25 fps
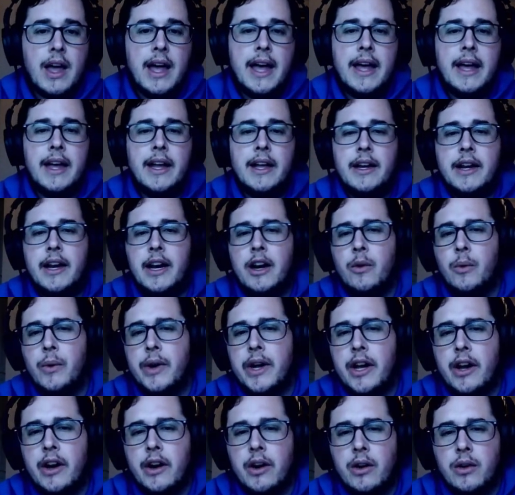And here
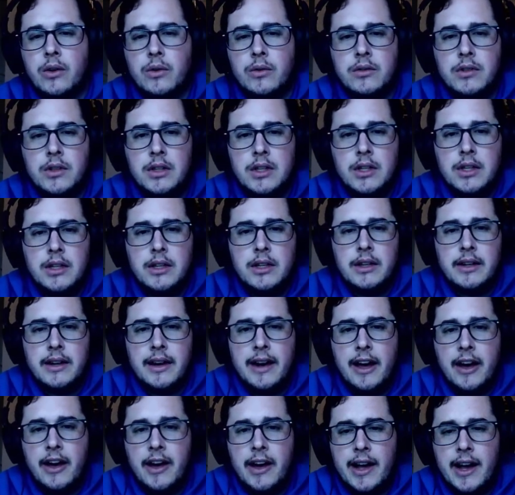we go.
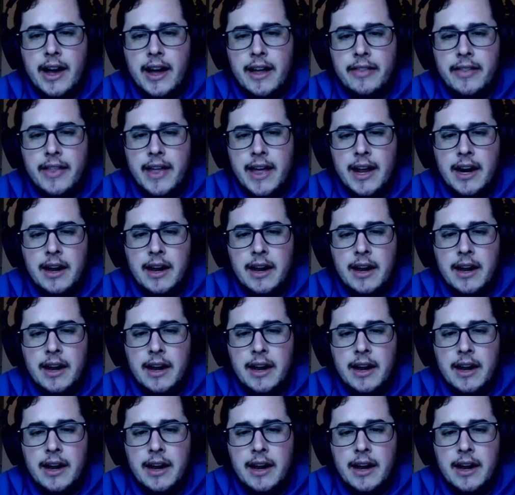Now I got